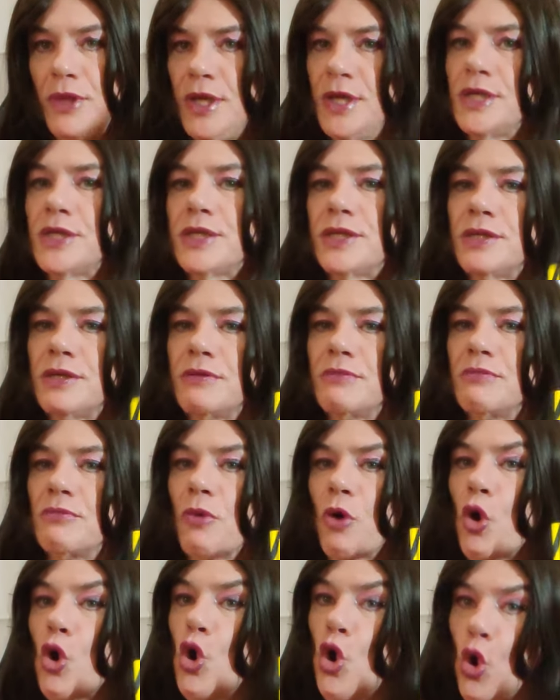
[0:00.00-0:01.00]
this
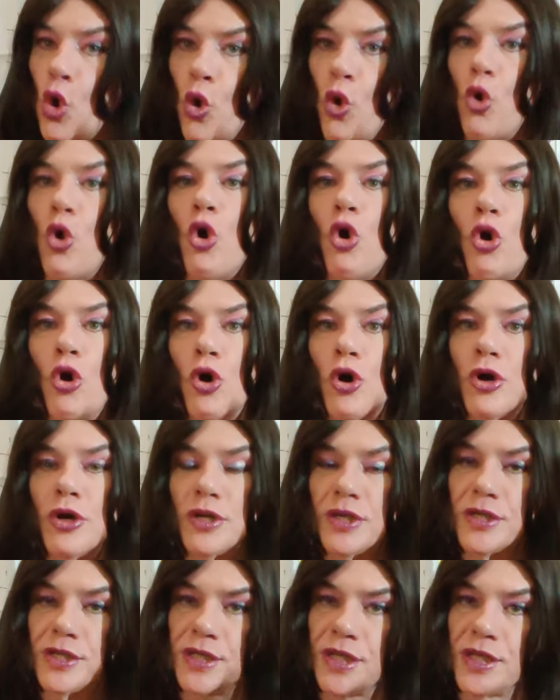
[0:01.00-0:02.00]

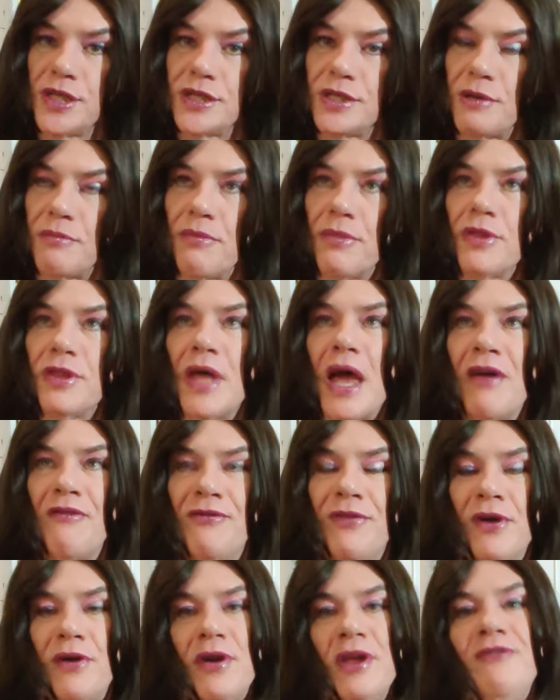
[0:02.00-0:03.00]
core system,
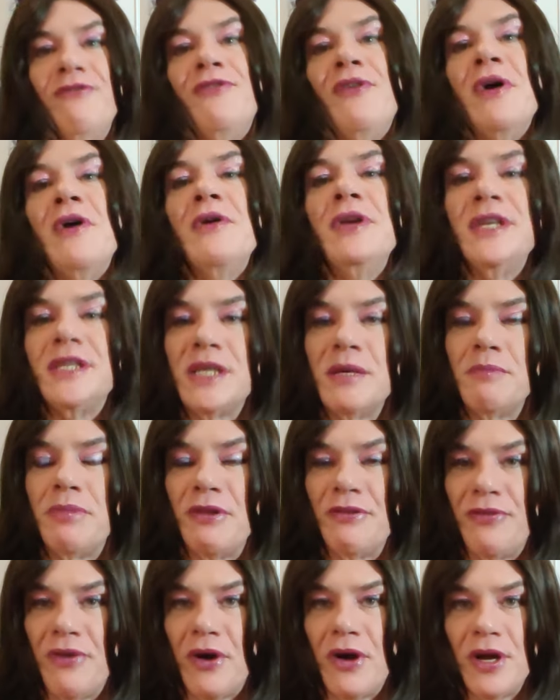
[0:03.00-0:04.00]
that very, very
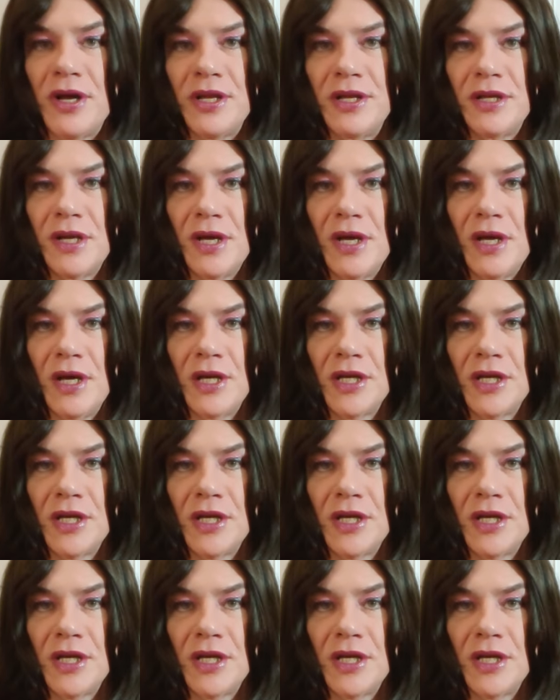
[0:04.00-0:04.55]
simplified,